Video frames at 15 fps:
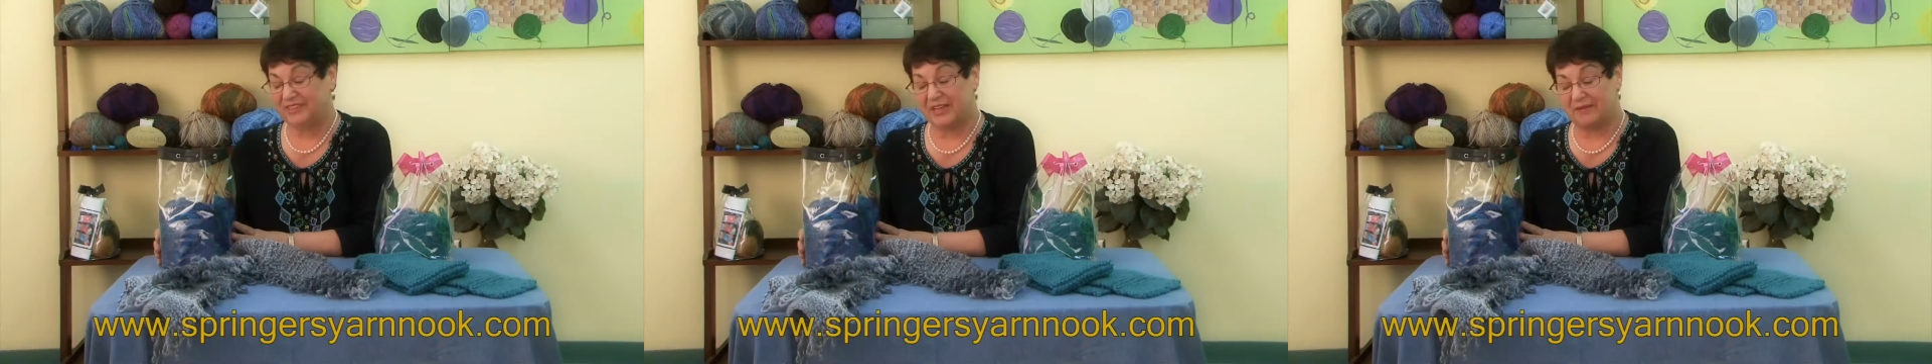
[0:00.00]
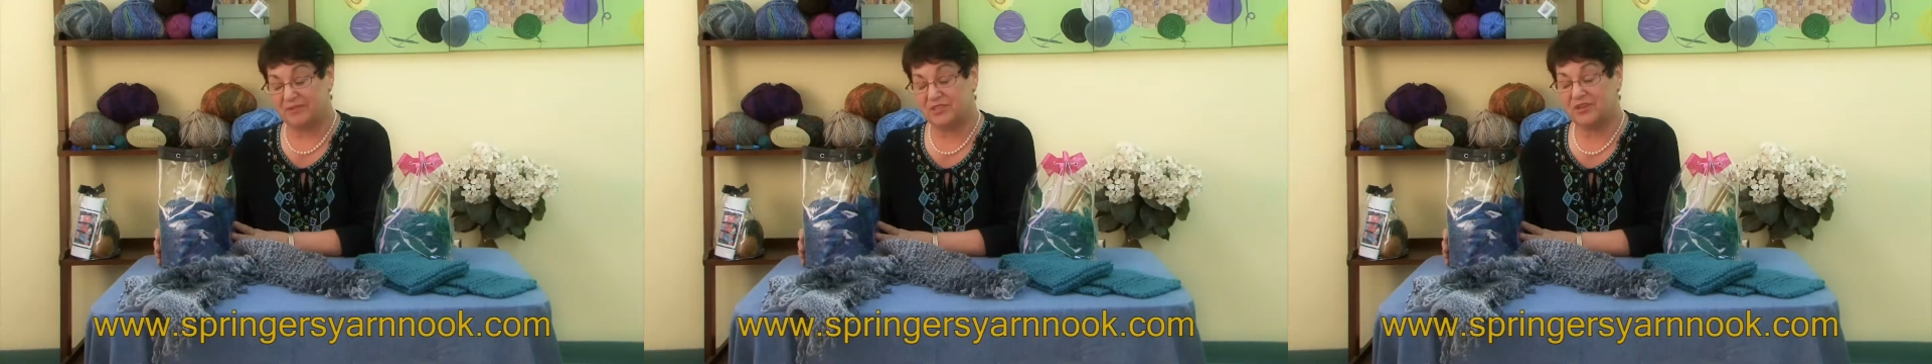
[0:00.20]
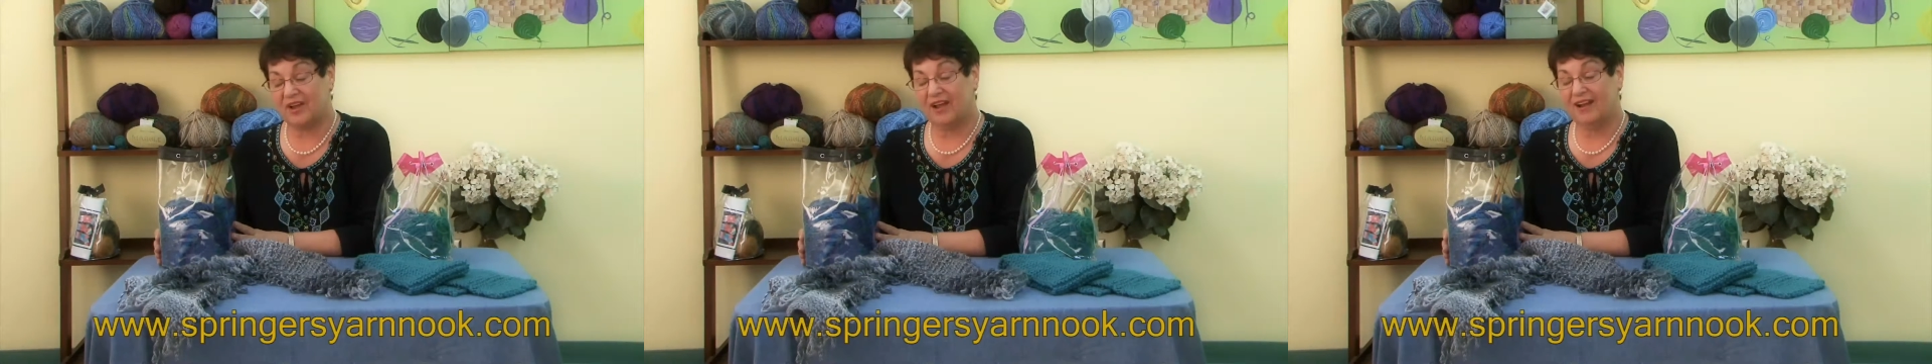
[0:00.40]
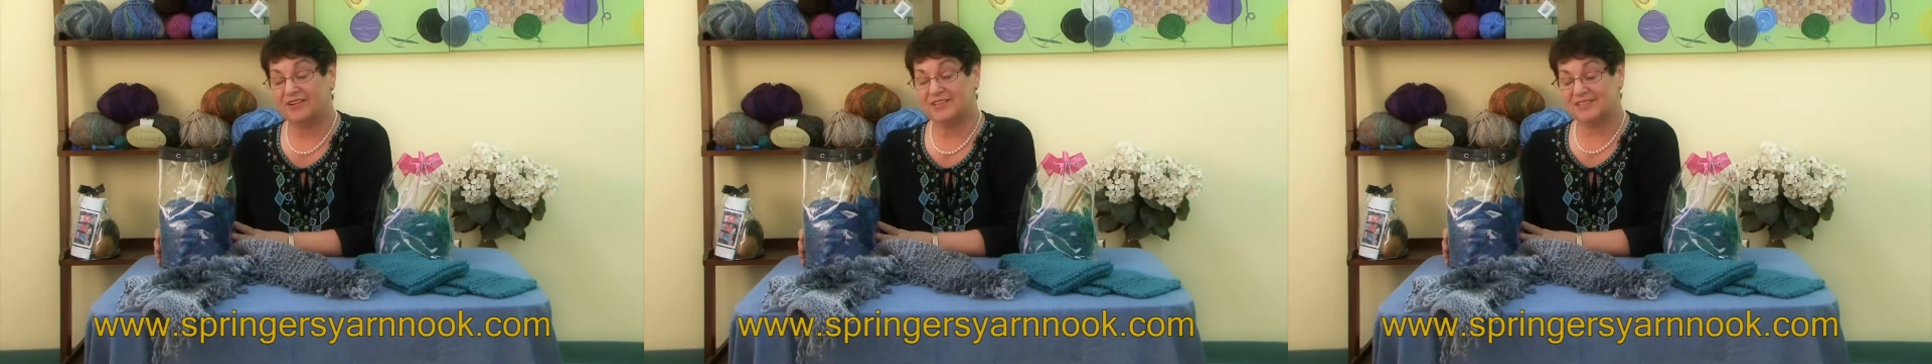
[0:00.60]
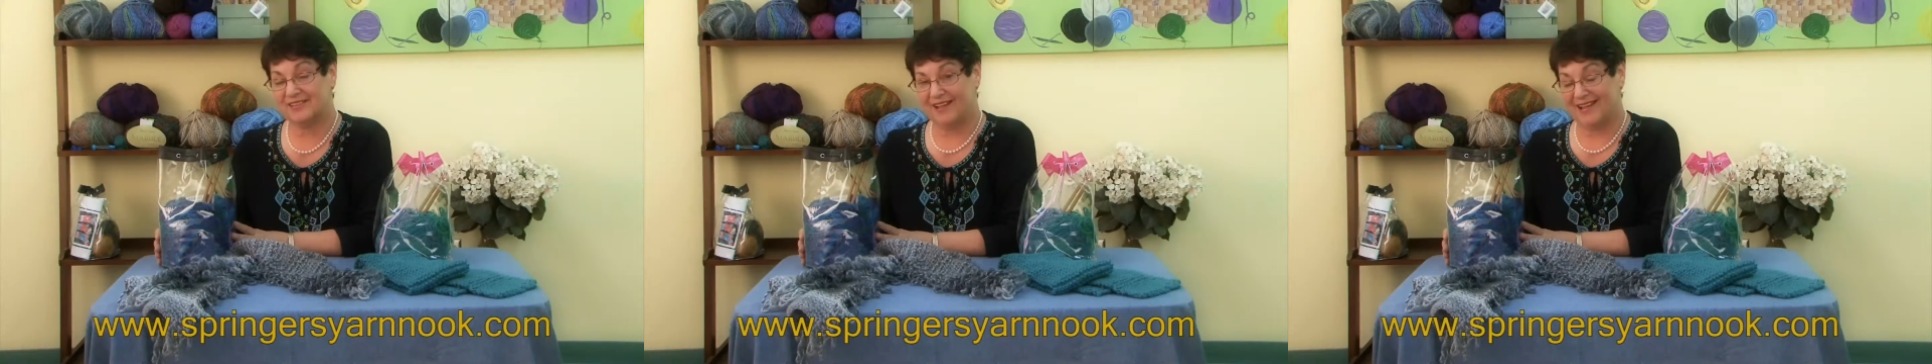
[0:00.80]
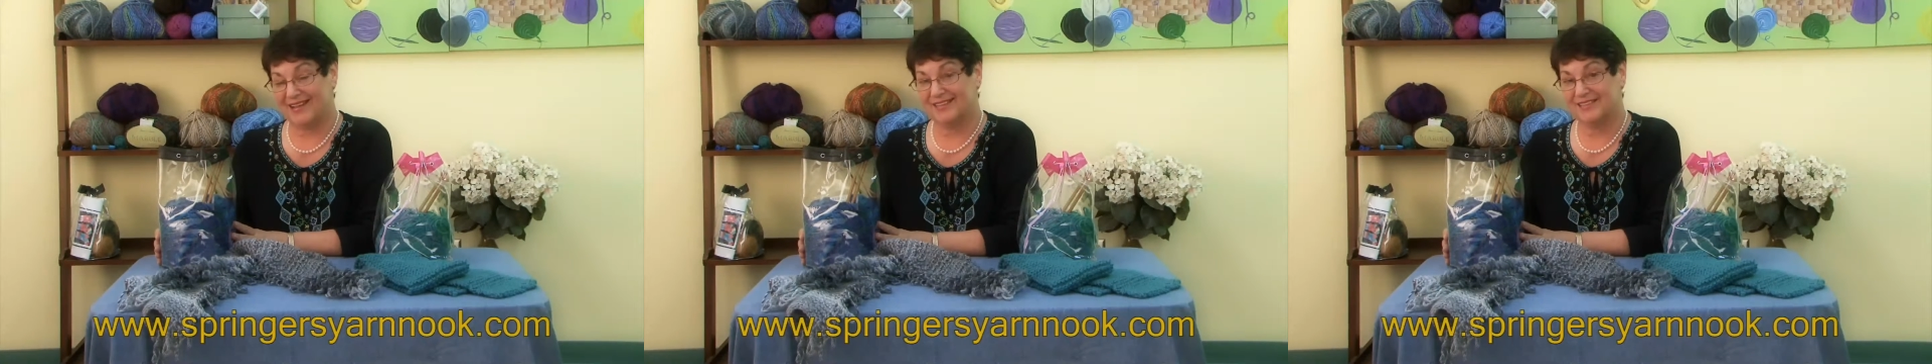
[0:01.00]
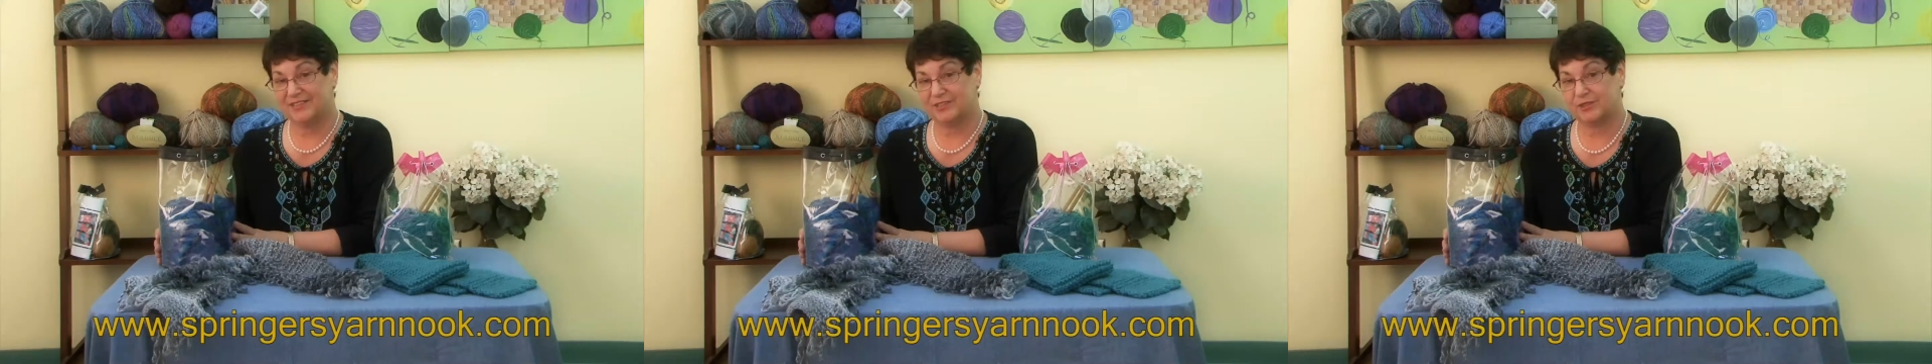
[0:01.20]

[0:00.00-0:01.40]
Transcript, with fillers: come to our site,